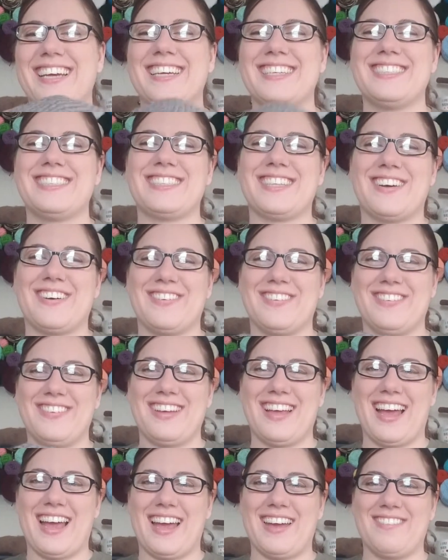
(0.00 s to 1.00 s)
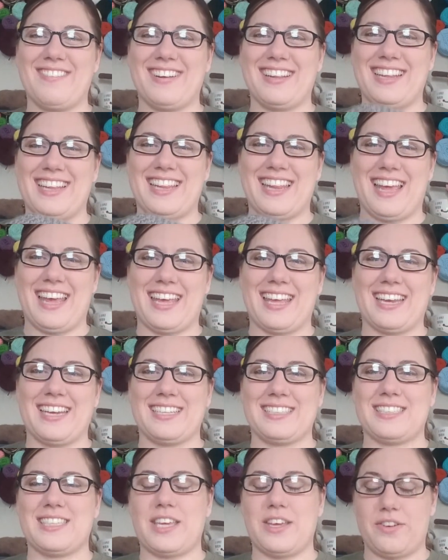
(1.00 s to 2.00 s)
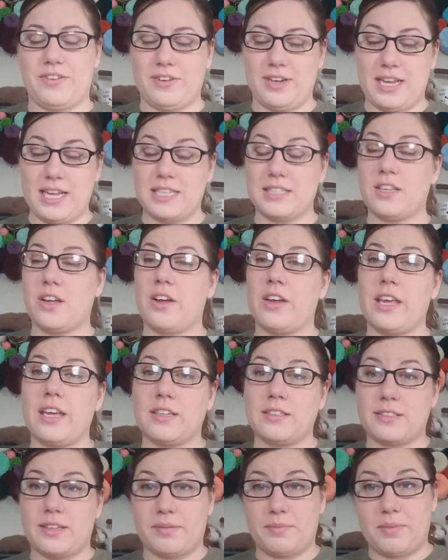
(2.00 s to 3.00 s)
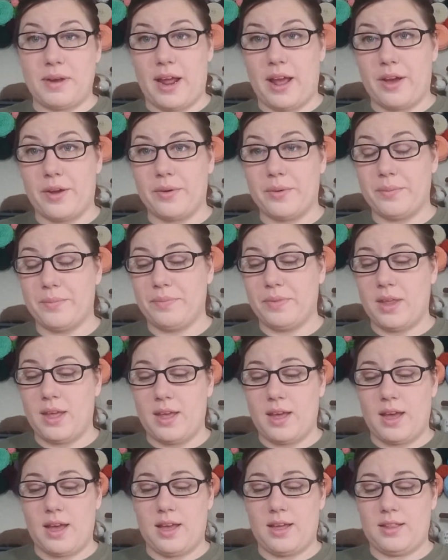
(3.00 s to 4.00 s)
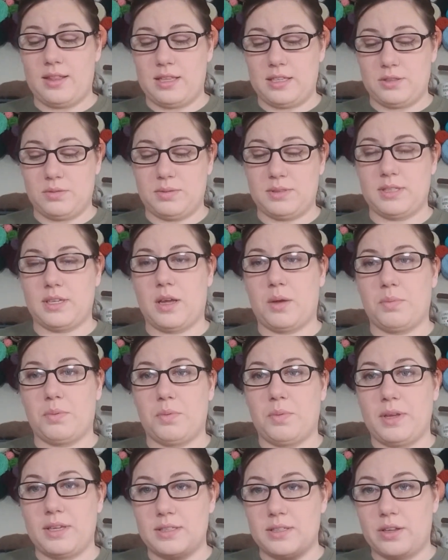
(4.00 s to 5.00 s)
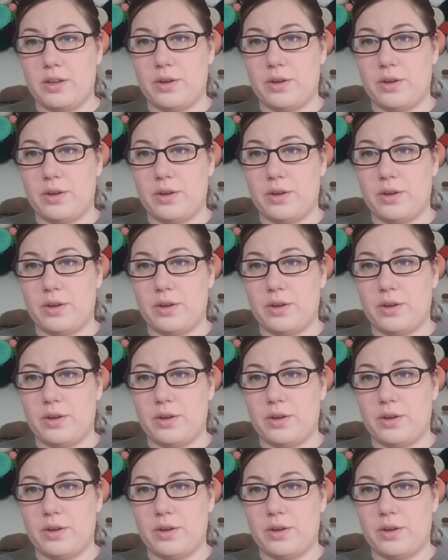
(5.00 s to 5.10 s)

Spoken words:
So I really like it. It's cute. He's all healed up now. This was a couple weeks ago